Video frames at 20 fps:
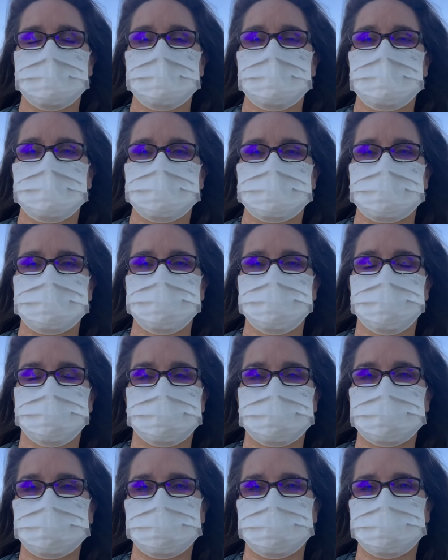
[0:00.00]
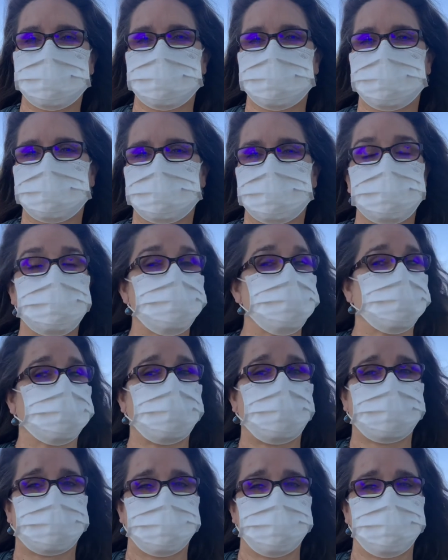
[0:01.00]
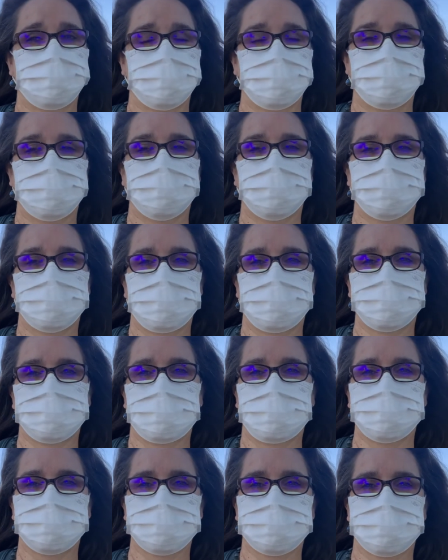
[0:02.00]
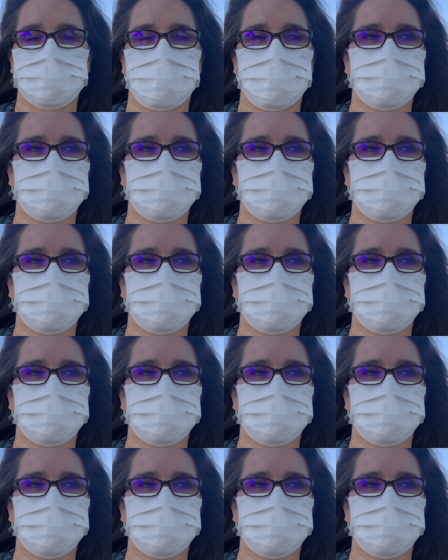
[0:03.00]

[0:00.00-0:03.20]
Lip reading: that screening, the kids are not going to be allowed out of the car.